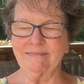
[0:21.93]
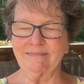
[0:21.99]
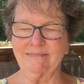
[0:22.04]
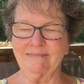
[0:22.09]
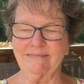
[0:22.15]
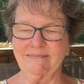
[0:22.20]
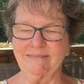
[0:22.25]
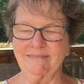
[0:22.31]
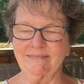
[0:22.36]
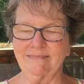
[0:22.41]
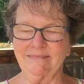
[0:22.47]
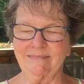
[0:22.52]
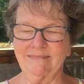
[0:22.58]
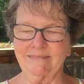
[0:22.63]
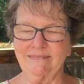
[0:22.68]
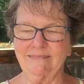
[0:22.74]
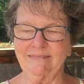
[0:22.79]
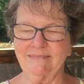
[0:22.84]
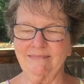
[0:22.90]

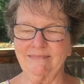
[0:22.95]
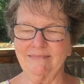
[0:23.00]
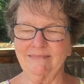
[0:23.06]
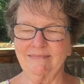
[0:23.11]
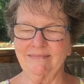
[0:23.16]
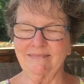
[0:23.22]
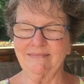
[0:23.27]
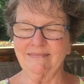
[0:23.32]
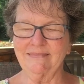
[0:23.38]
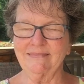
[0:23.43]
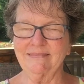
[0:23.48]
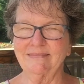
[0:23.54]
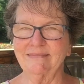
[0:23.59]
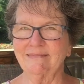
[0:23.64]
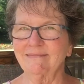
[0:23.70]
(silence)